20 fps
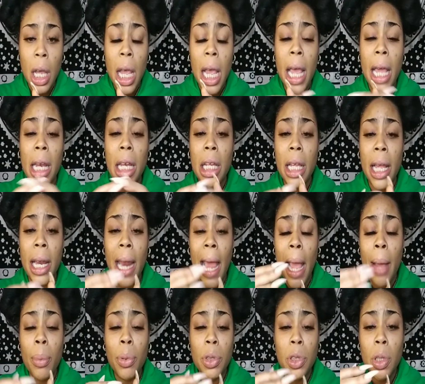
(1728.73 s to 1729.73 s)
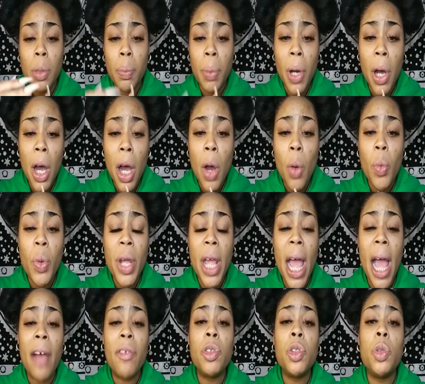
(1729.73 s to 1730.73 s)
And able to bond, we
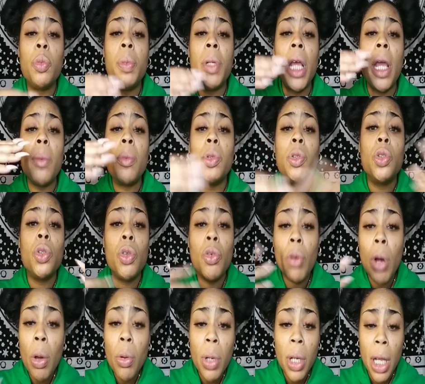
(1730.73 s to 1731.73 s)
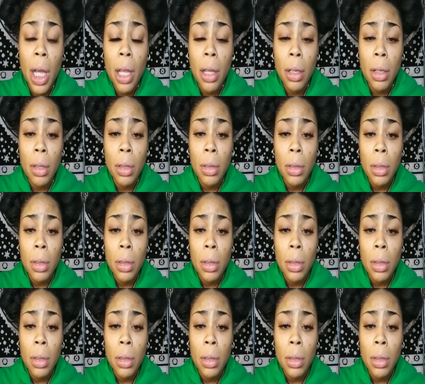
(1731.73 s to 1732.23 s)
have to be able to grow together.